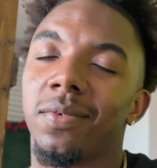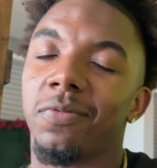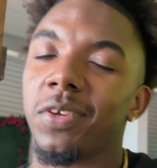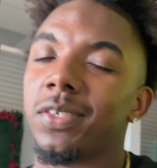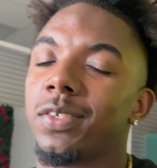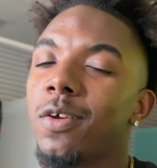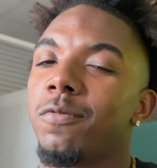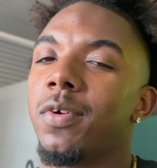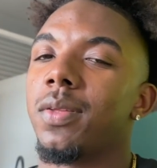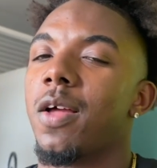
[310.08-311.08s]
fixing
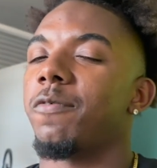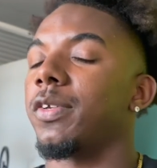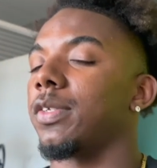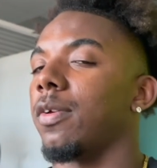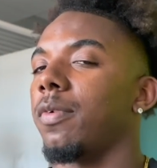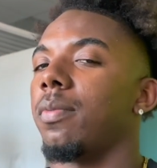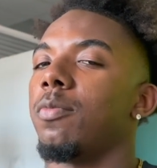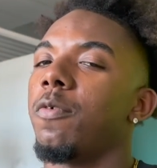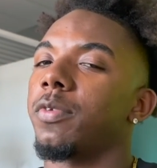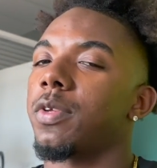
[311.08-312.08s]
stuff up, not fixing stuff up,
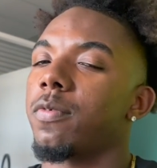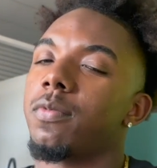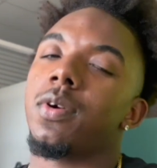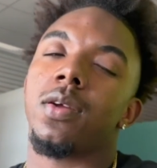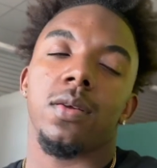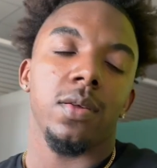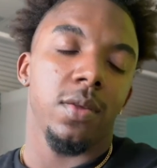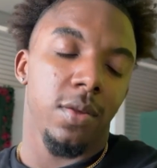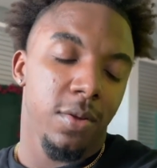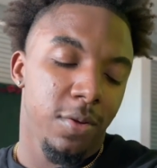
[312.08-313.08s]
moving stuff around.
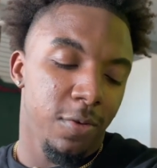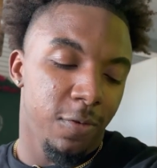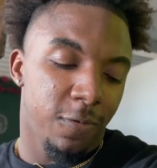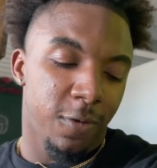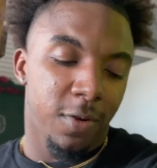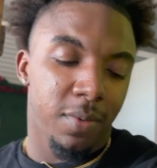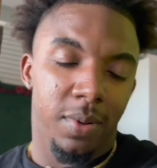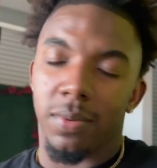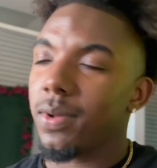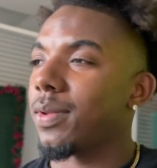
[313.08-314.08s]
You feel
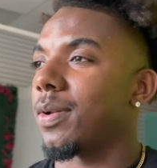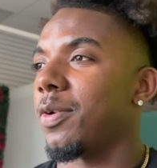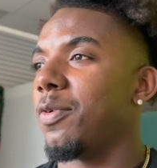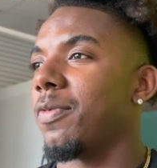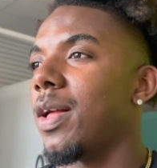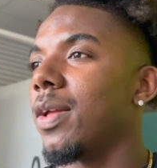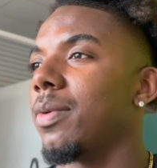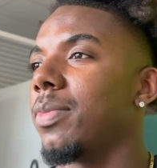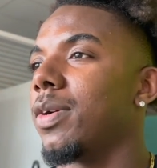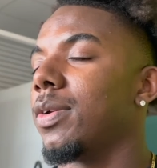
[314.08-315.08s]
me? But are you
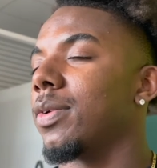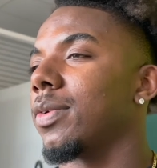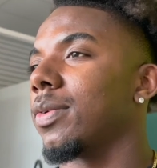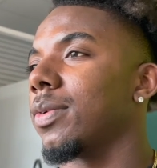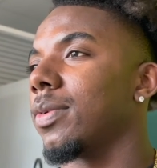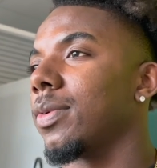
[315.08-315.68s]
vlogging, bro? Are you